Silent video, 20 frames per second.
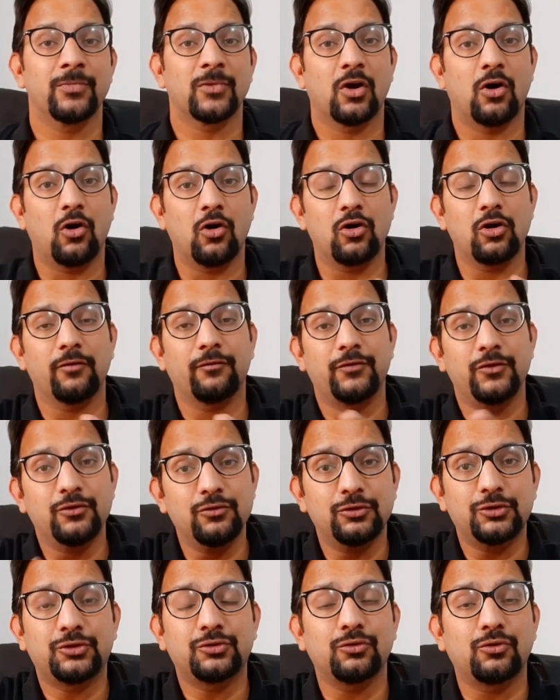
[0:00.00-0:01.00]
All of
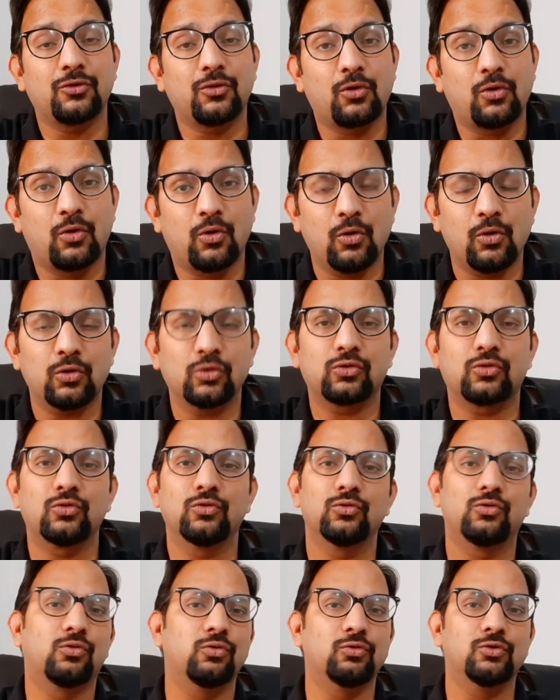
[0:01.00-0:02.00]
you should go
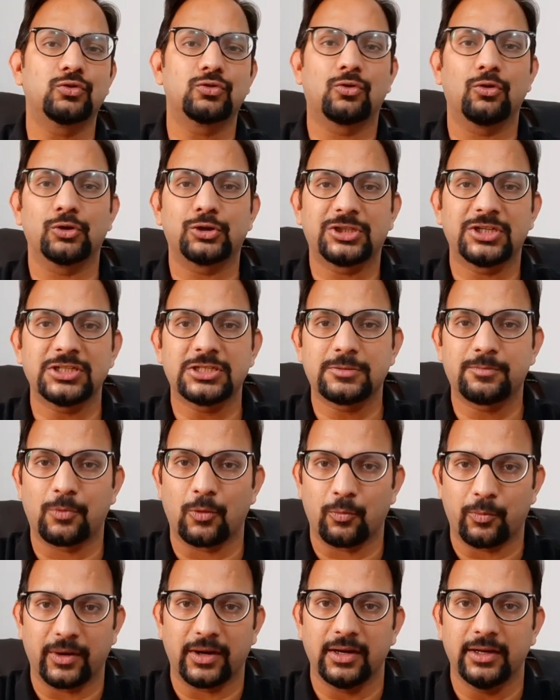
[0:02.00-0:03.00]
through those questions
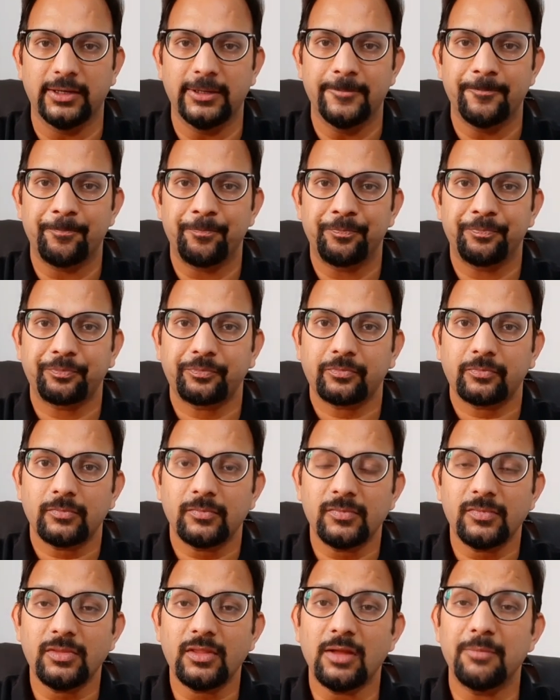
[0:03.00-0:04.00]
properly,
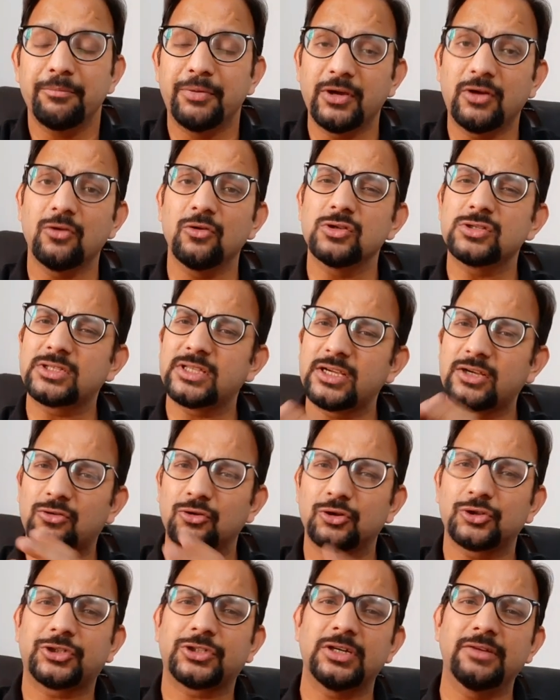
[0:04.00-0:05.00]
because the
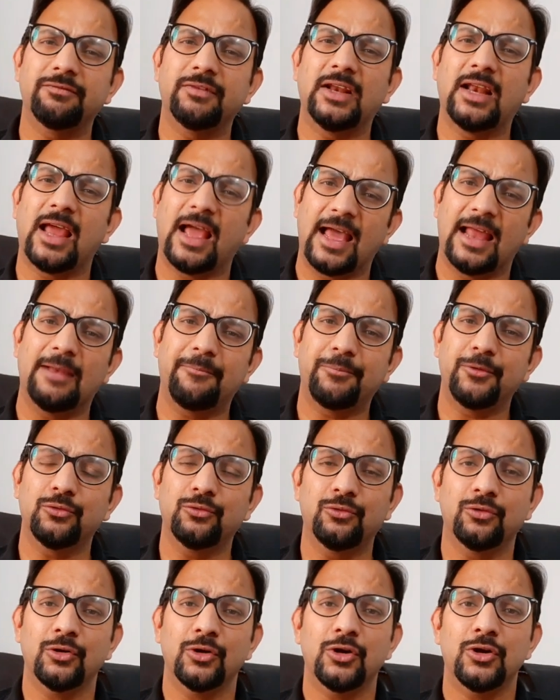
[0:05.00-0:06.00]
question will help
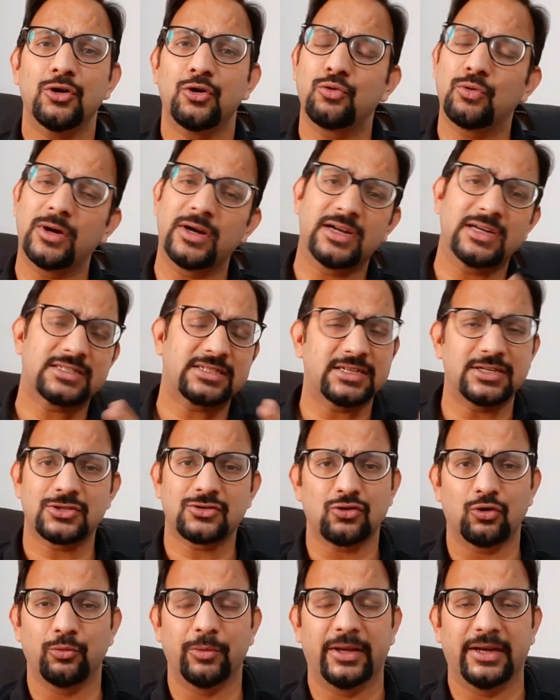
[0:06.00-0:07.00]
you to understand
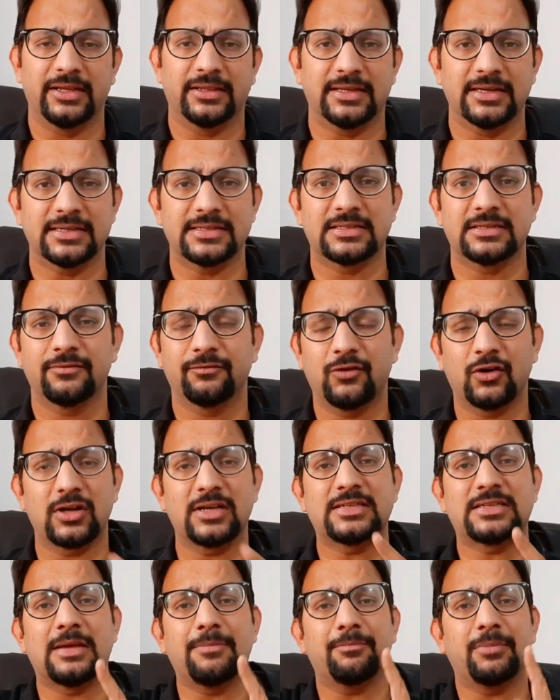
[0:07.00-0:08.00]
so many things. For
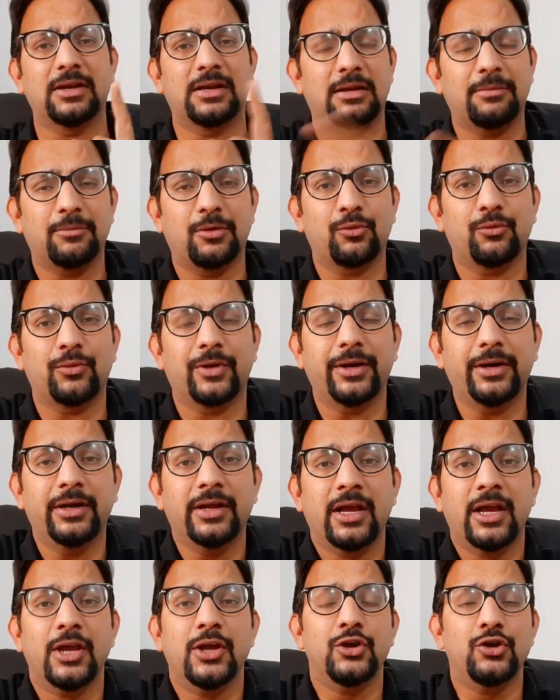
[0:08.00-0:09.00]
example, number one,
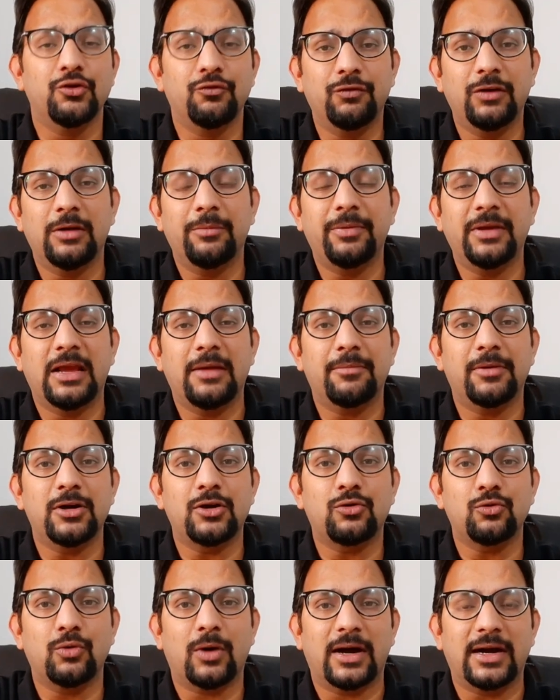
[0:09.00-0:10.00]
you will be able
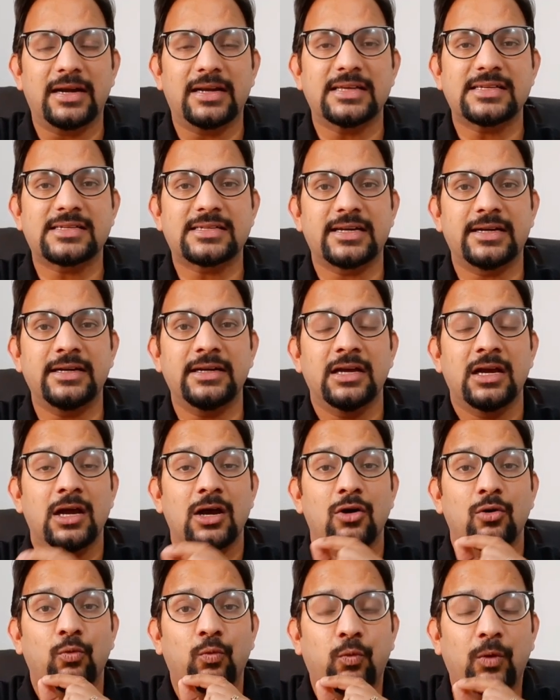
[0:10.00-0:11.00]
to understand
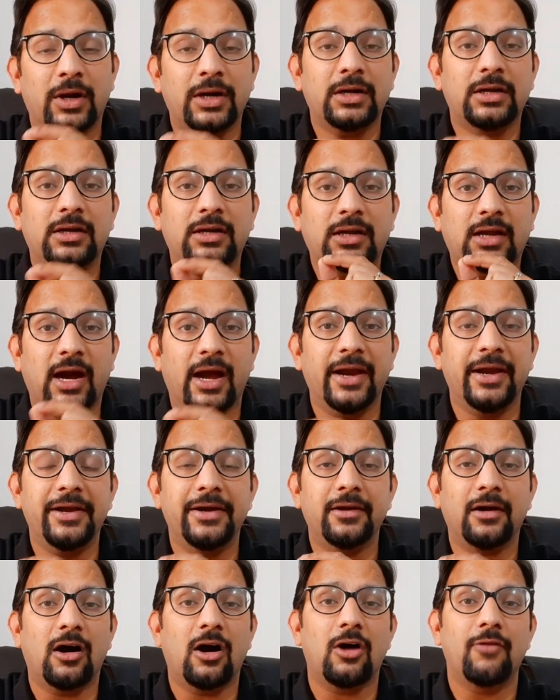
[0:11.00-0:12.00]
what kind
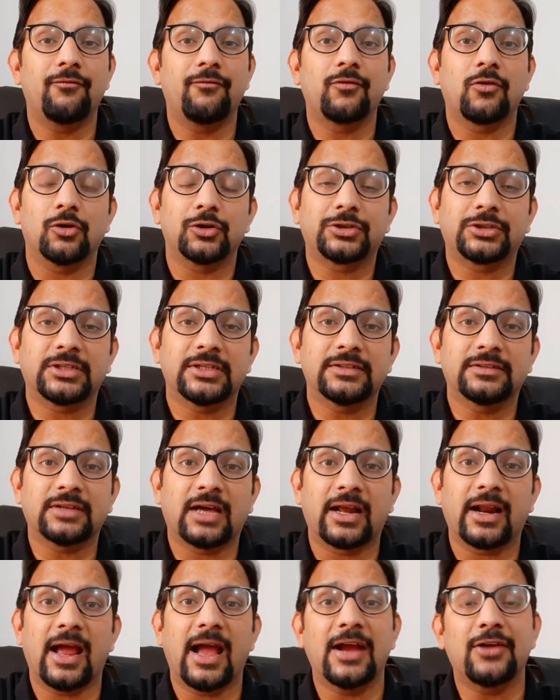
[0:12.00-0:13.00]
of questions
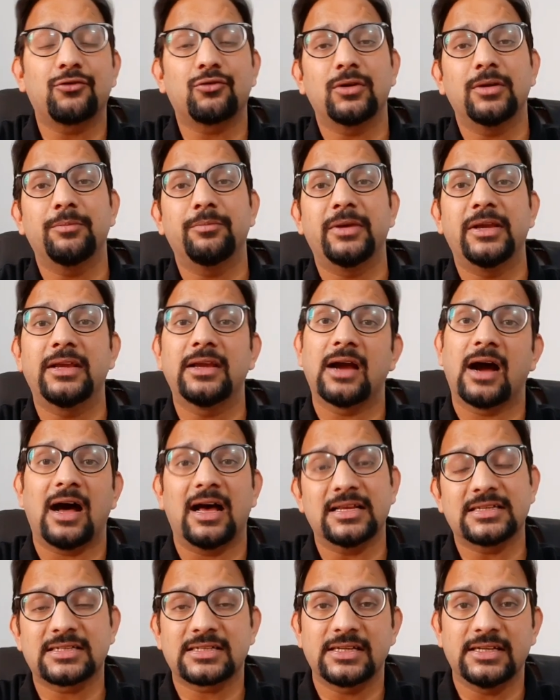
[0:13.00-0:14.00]
are actually being
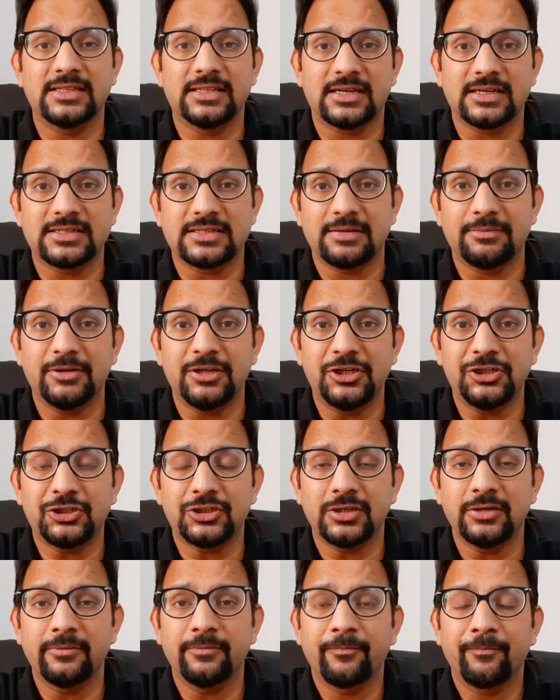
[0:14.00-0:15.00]
asked in the examination.